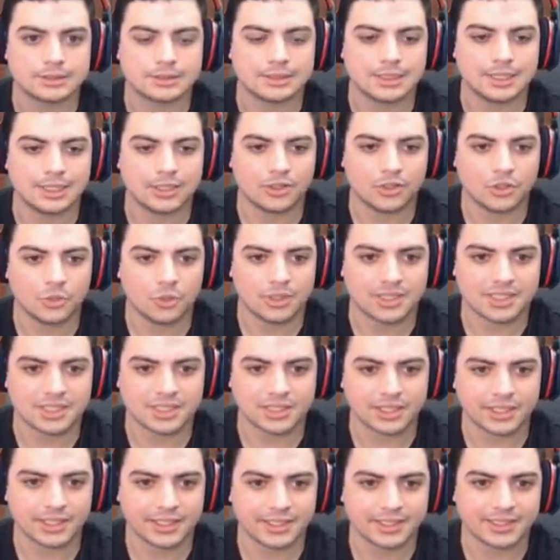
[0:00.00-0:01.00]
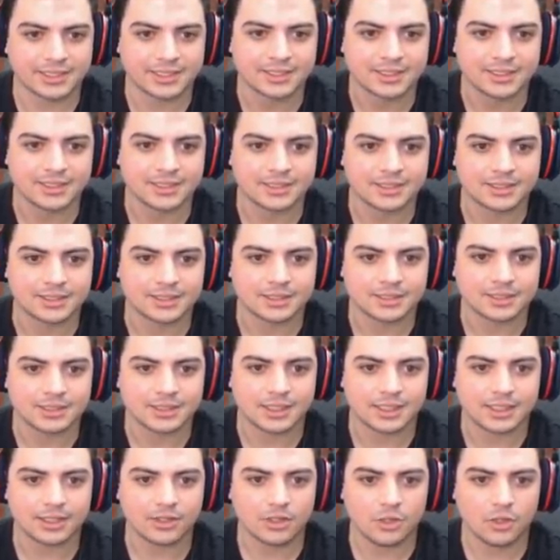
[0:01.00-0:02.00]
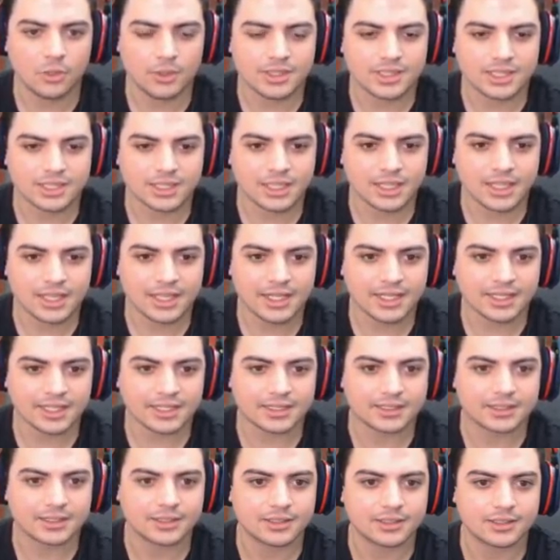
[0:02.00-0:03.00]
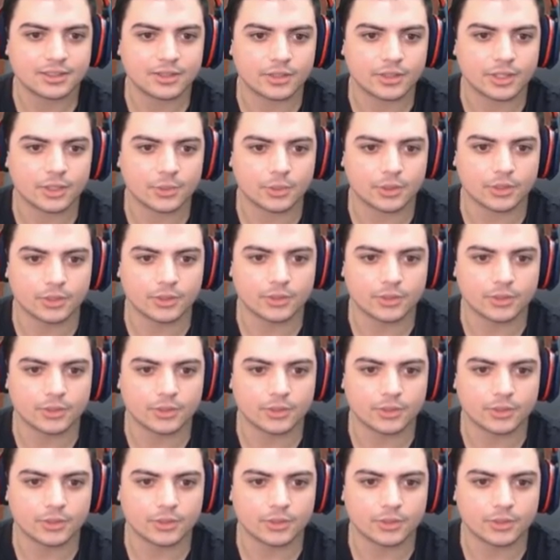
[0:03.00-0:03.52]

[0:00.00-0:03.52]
I don't know when to click. I don't know when to click. Okay, we're good.